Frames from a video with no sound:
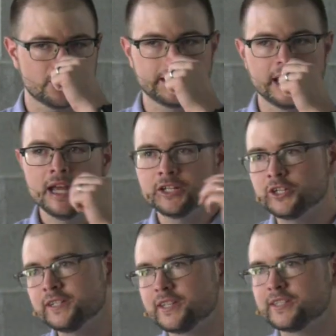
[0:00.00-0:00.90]
only
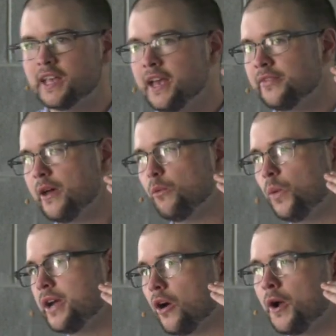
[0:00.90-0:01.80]
Jesus saying that
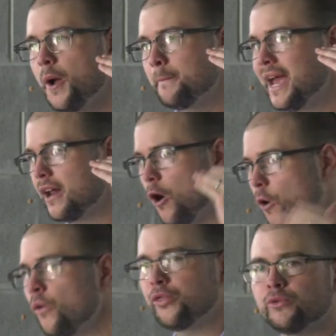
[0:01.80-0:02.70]
we are made
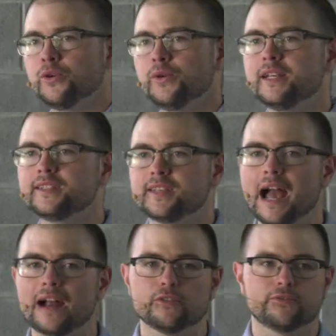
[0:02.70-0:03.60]
whole through his
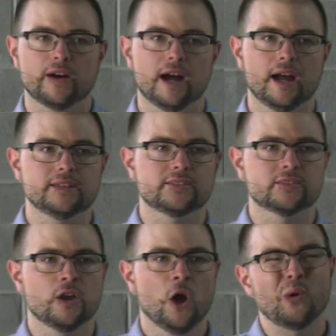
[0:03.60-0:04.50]

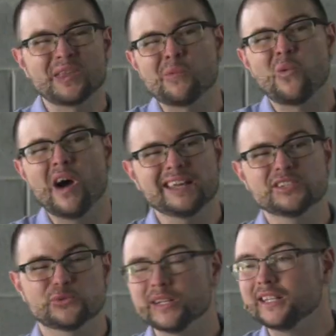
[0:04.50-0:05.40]
sacrifice, well, then what
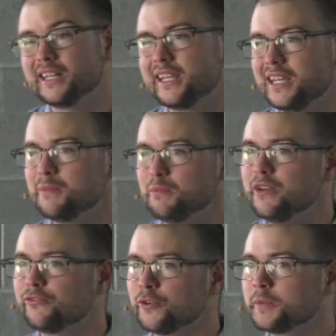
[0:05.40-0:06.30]
is really to keep
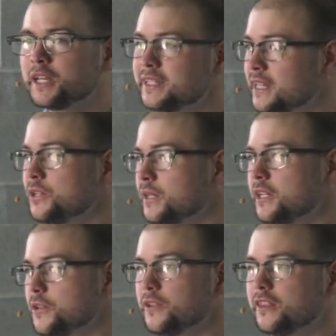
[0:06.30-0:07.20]
me from continuing
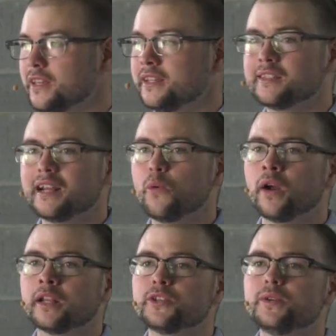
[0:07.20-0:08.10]
to do the things that I
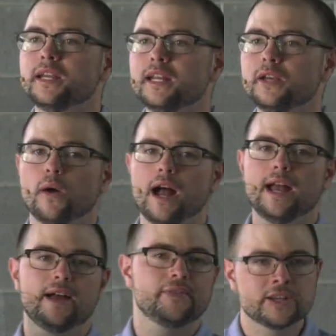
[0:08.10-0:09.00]
want to do
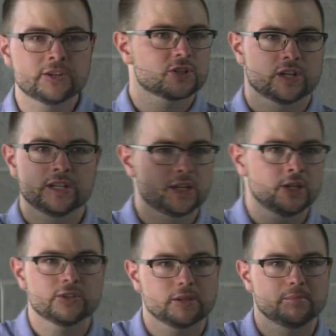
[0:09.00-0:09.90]
anyway, and then just
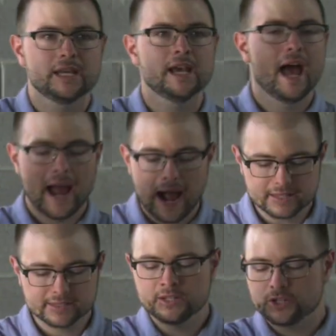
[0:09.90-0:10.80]
continue to be
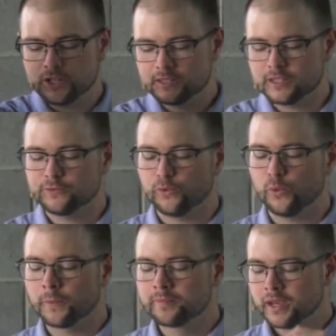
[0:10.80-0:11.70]
asking Jesus
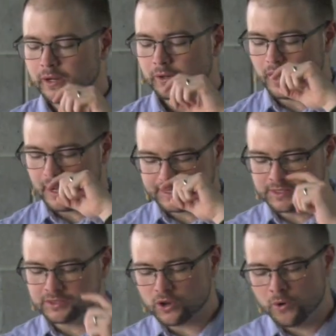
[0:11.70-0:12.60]
for grace?
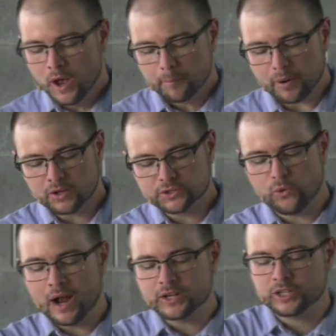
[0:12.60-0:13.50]
And so Paul's
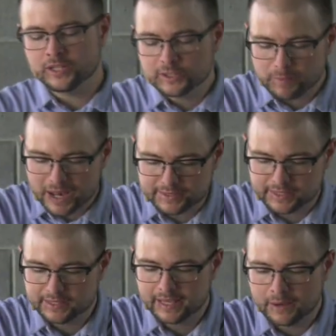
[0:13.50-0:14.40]
question is
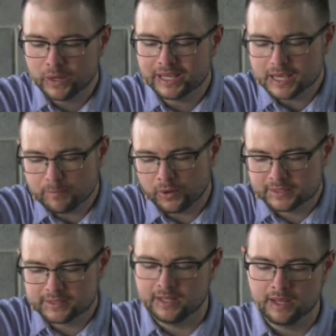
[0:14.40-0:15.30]
basically, can we keep
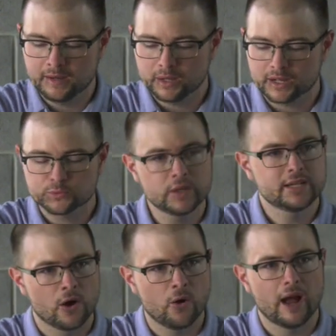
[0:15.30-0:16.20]
on sinning because we
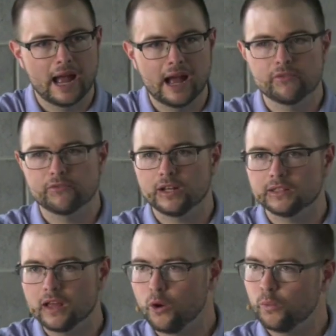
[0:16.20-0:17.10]
don't have a
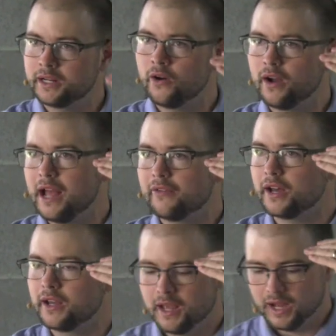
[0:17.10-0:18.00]
law? We don't have
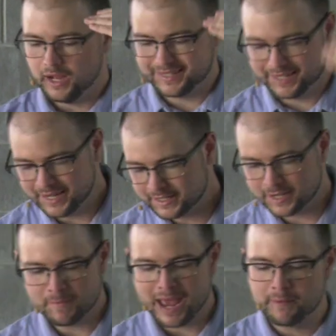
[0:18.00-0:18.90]
a 10
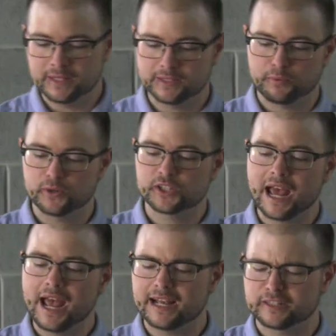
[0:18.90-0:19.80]
commandments per se